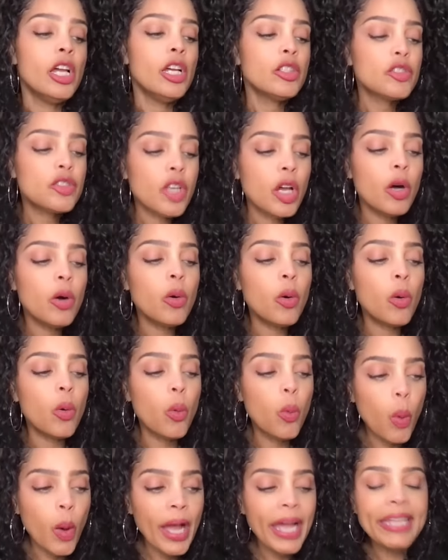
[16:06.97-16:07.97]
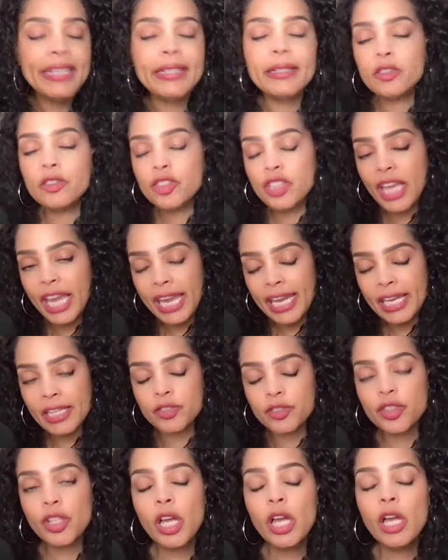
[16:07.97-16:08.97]
So what
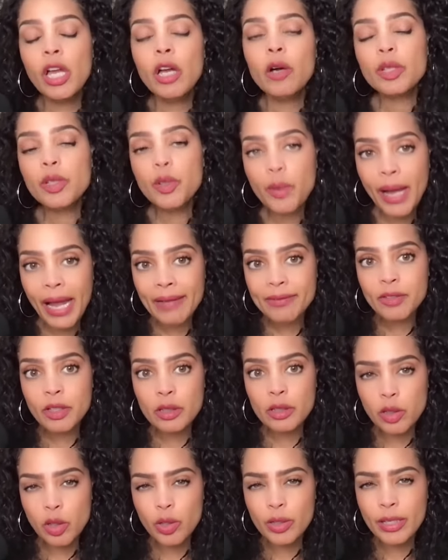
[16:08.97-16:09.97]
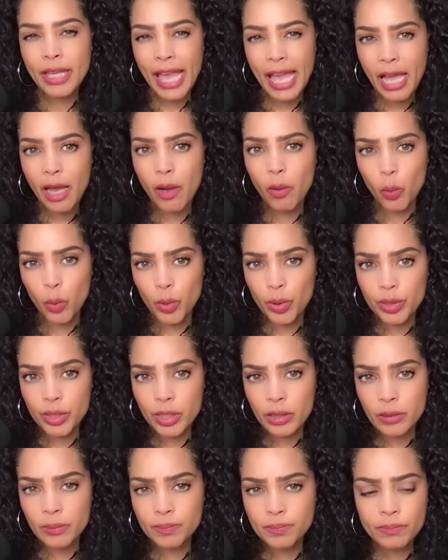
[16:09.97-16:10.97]
changed? Well, you have to look at
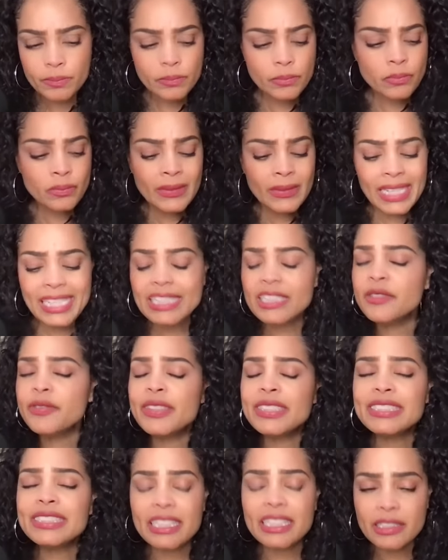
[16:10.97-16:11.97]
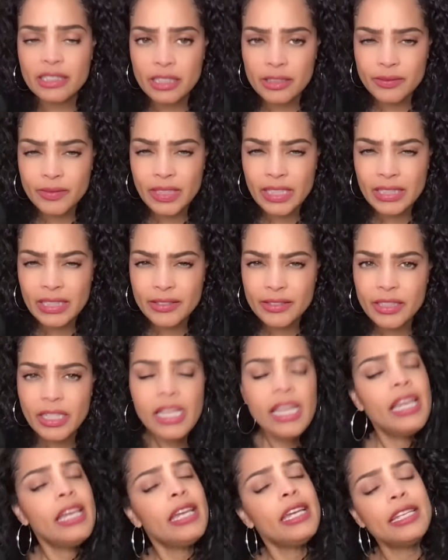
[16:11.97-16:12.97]
William, his vindictiveness,
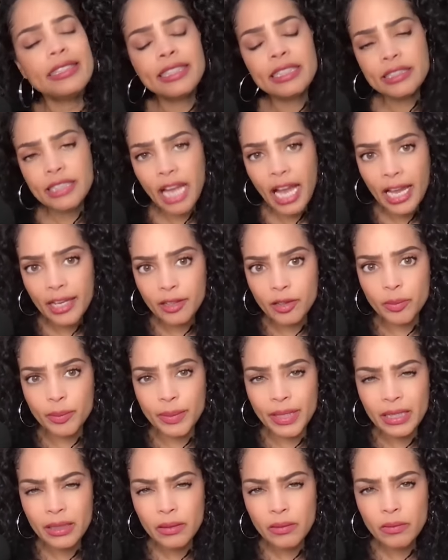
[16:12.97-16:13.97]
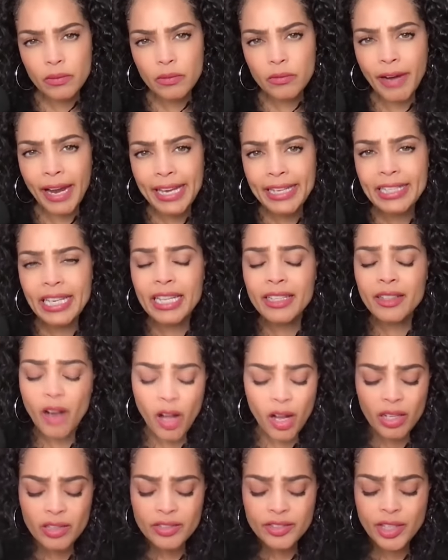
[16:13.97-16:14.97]
his entitlement, right? And
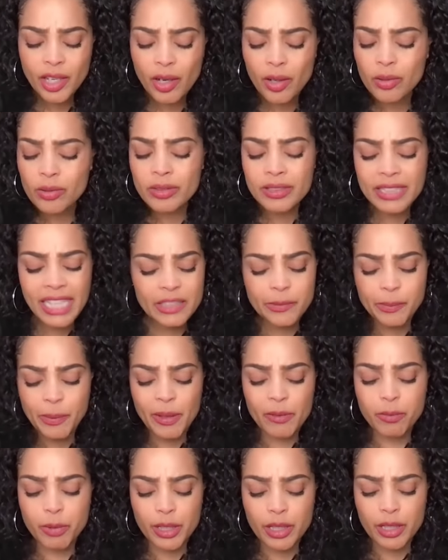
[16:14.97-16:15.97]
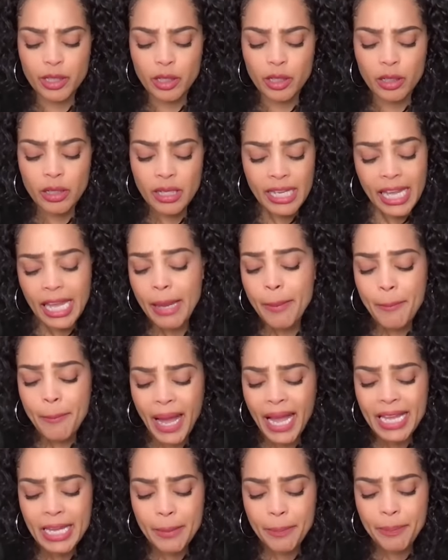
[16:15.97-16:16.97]
also, let's be real, in
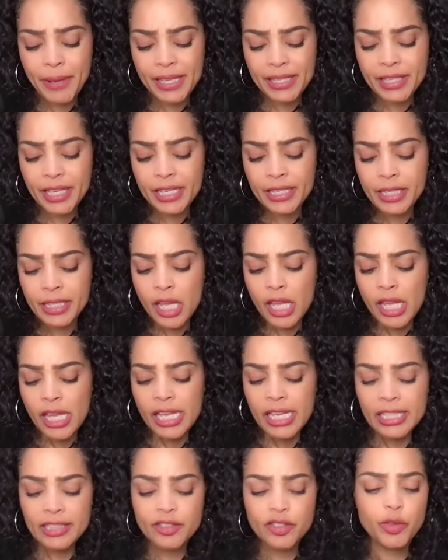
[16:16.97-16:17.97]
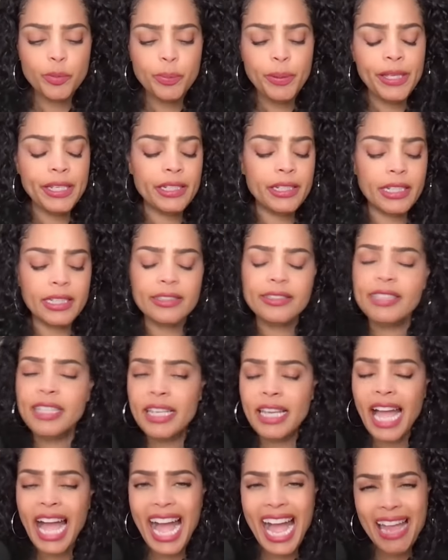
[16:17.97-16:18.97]
my opinion, his stupidity. See,
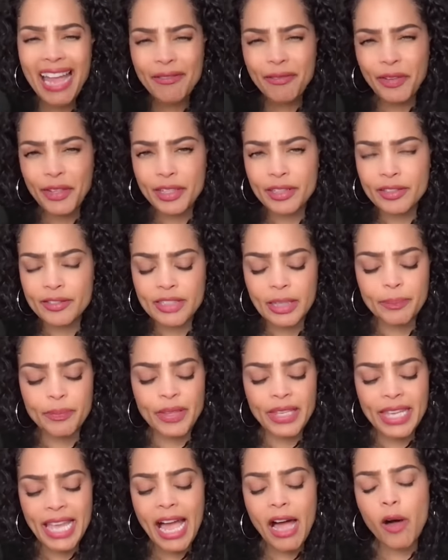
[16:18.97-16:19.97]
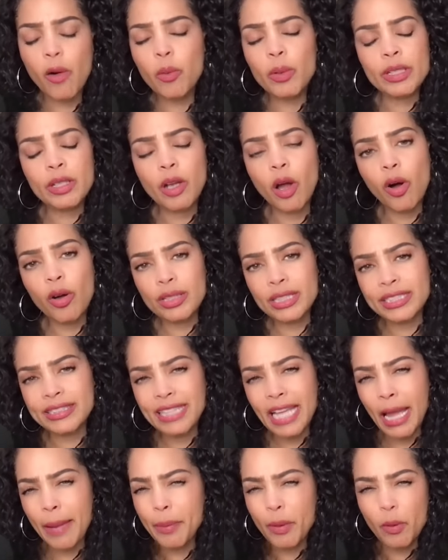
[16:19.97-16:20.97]
I figured something out when all this
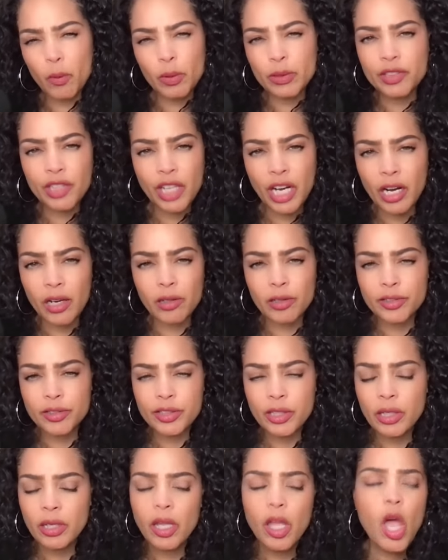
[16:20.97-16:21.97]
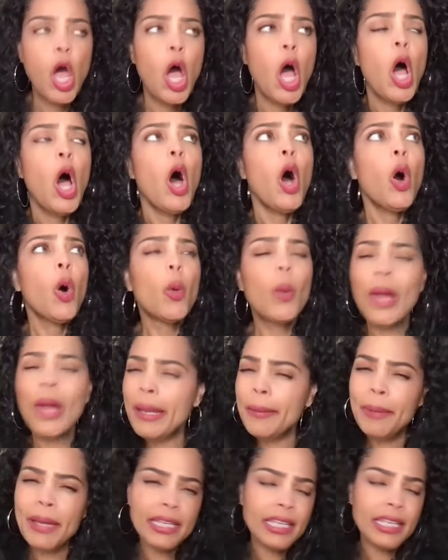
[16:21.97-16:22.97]
happened with Charles. We've
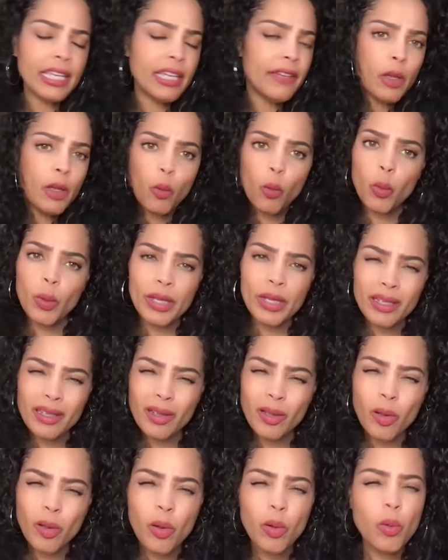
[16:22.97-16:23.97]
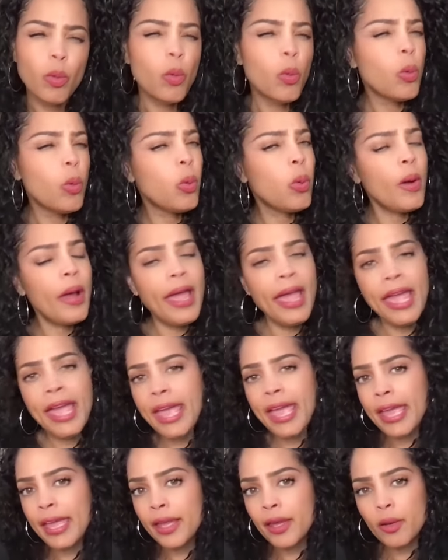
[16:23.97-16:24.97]
been giving Will
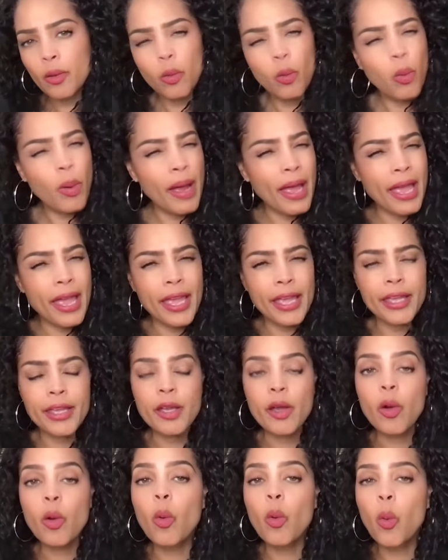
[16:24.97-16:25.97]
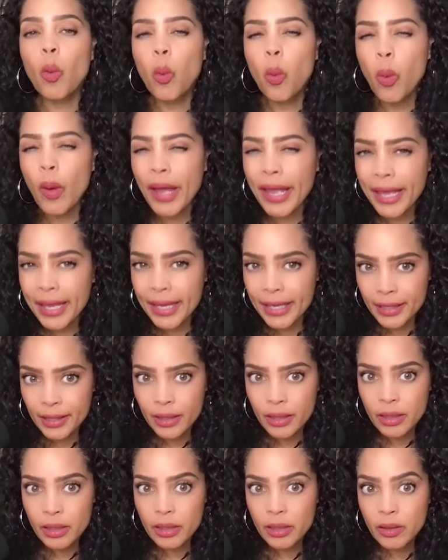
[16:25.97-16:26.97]
way, way, way,
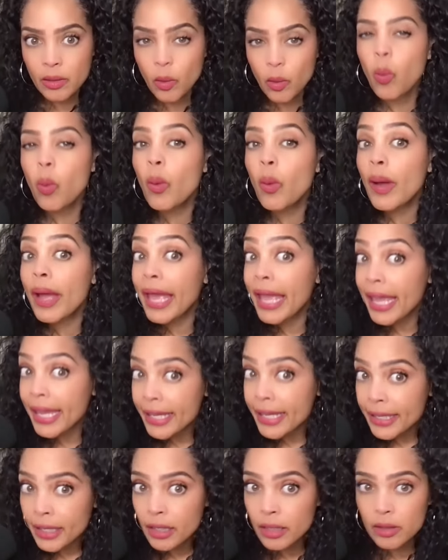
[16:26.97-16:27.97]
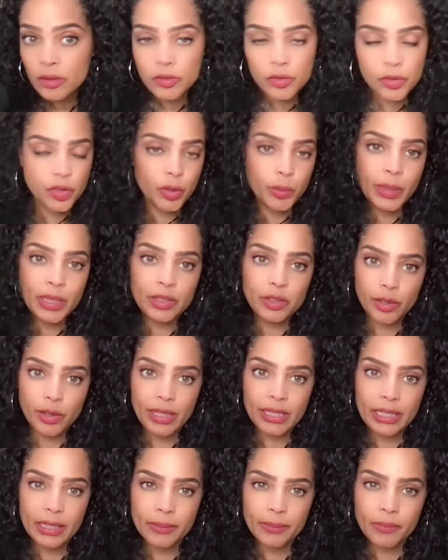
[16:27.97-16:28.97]
way too much
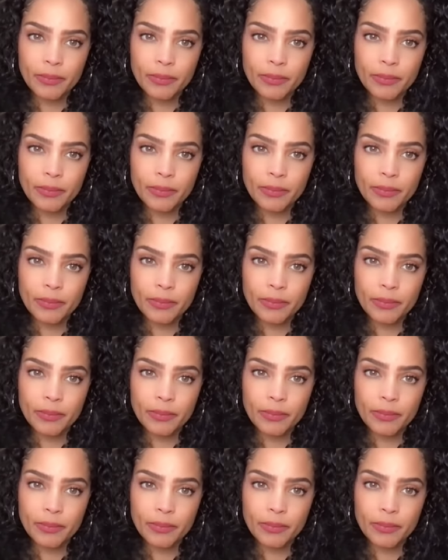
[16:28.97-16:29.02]
credit.